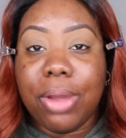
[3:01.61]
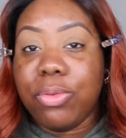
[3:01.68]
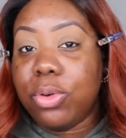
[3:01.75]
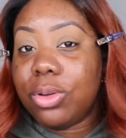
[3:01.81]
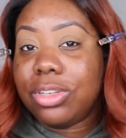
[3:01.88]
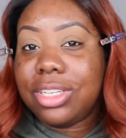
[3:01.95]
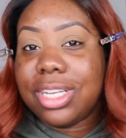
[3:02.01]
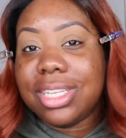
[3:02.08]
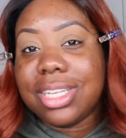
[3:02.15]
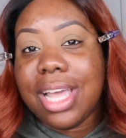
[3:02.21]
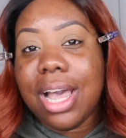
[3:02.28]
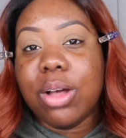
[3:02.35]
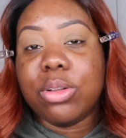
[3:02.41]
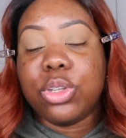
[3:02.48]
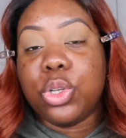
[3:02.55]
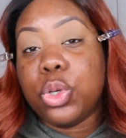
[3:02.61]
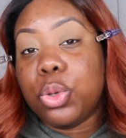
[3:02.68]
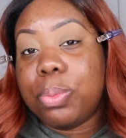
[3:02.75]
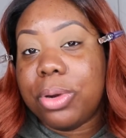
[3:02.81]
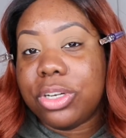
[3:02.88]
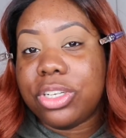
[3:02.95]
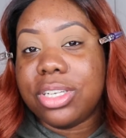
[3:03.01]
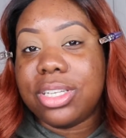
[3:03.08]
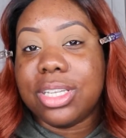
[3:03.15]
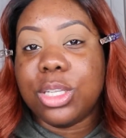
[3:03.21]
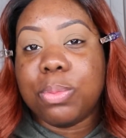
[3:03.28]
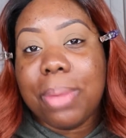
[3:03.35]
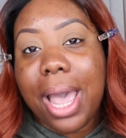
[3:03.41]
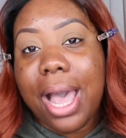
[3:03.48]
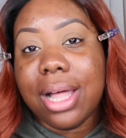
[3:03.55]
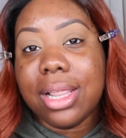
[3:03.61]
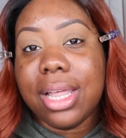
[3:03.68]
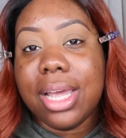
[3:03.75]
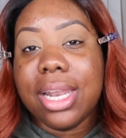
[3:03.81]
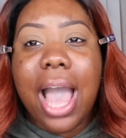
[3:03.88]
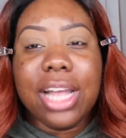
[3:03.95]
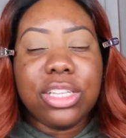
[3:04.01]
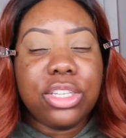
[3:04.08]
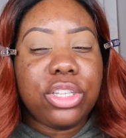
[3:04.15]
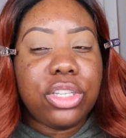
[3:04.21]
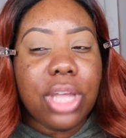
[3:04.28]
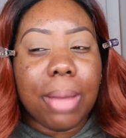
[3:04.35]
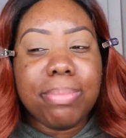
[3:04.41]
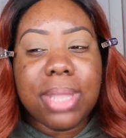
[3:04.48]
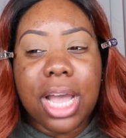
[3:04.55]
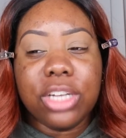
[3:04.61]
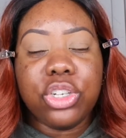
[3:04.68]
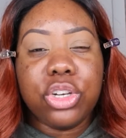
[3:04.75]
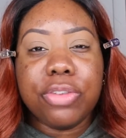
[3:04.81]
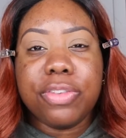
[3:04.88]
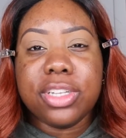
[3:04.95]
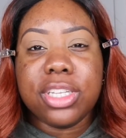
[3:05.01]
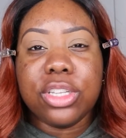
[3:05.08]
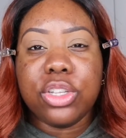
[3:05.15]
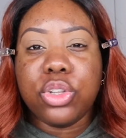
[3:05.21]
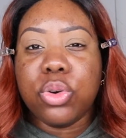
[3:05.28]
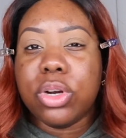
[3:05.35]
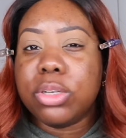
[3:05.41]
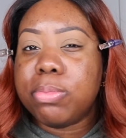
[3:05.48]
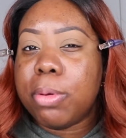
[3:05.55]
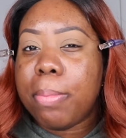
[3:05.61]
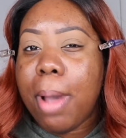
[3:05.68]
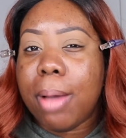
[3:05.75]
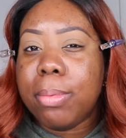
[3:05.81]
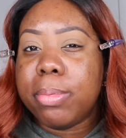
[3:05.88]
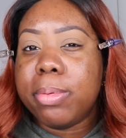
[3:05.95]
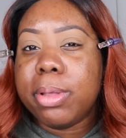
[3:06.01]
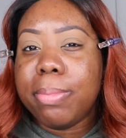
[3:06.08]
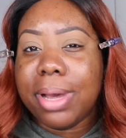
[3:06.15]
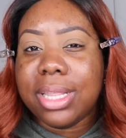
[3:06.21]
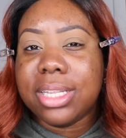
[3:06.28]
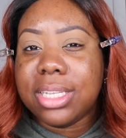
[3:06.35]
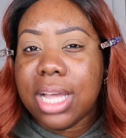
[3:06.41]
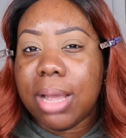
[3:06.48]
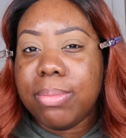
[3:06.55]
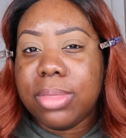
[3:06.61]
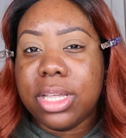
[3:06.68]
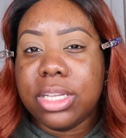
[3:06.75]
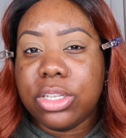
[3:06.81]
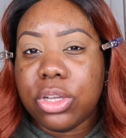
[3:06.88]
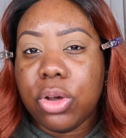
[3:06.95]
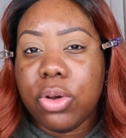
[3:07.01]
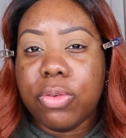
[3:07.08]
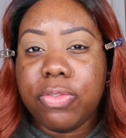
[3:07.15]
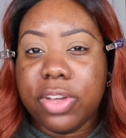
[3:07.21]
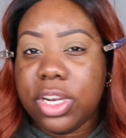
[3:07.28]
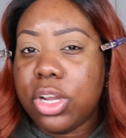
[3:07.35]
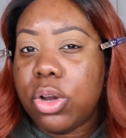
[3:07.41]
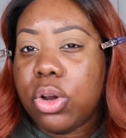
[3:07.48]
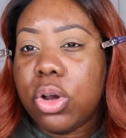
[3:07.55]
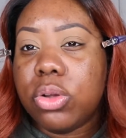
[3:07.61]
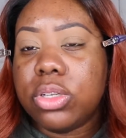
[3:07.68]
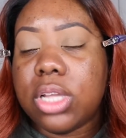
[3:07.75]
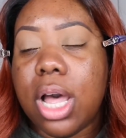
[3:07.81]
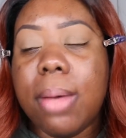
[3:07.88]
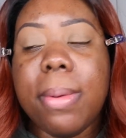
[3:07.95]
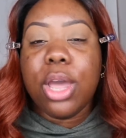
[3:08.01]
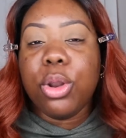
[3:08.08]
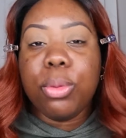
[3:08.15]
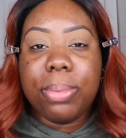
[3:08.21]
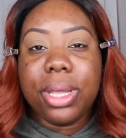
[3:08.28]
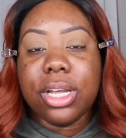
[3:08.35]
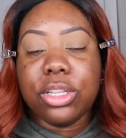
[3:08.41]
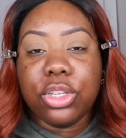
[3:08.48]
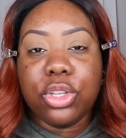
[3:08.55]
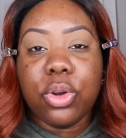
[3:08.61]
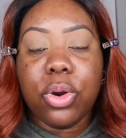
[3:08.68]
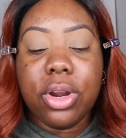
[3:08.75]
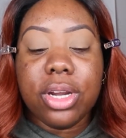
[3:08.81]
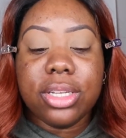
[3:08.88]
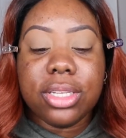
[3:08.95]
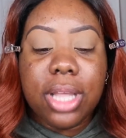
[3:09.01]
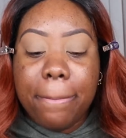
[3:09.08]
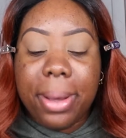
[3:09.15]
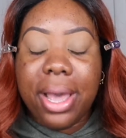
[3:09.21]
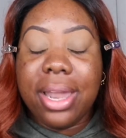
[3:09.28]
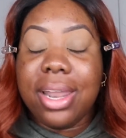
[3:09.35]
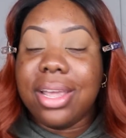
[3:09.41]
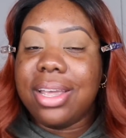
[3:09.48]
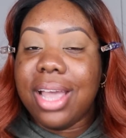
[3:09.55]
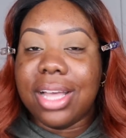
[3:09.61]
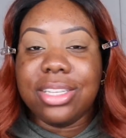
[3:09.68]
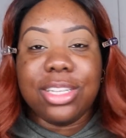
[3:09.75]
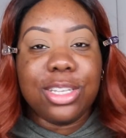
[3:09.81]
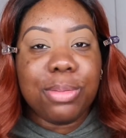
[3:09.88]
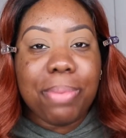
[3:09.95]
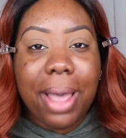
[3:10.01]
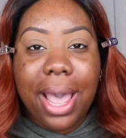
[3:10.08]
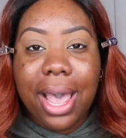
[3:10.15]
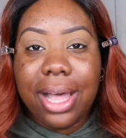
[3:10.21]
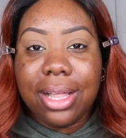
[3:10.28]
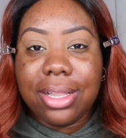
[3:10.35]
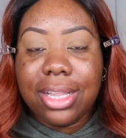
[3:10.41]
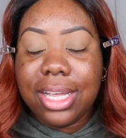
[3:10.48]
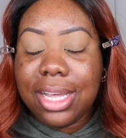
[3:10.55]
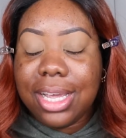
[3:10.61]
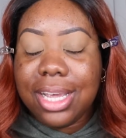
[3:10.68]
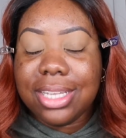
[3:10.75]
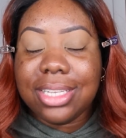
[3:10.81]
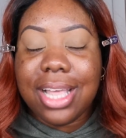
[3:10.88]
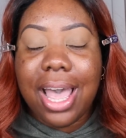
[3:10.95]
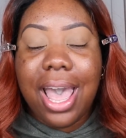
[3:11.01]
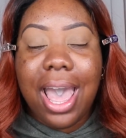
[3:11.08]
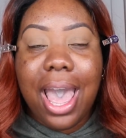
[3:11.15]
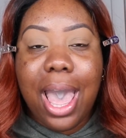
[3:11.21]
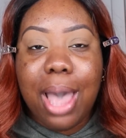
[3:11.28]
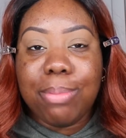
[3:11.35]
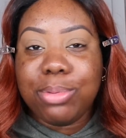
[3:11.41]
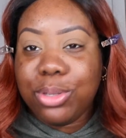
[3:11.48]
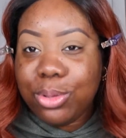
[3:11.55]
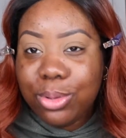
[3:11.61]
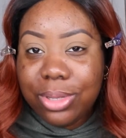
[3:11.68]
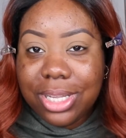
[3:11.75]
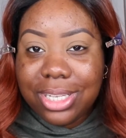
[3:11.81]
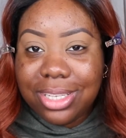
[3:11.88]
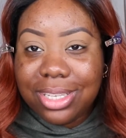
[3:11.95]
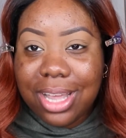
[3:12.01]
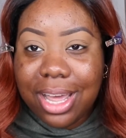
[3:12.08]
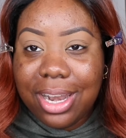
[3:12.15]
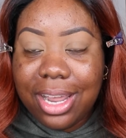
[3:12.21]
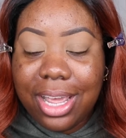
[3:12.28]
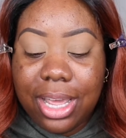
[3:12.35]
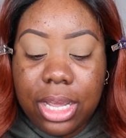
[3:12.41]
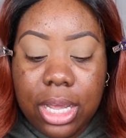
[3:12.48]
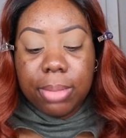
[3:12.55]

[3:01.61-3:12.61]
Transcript: Rouge discount to purchase this palette. I'm not sure if it's in stores, but probably by the time this video goes up, it'll be in stores. But yes, this palette is absolutely stunning.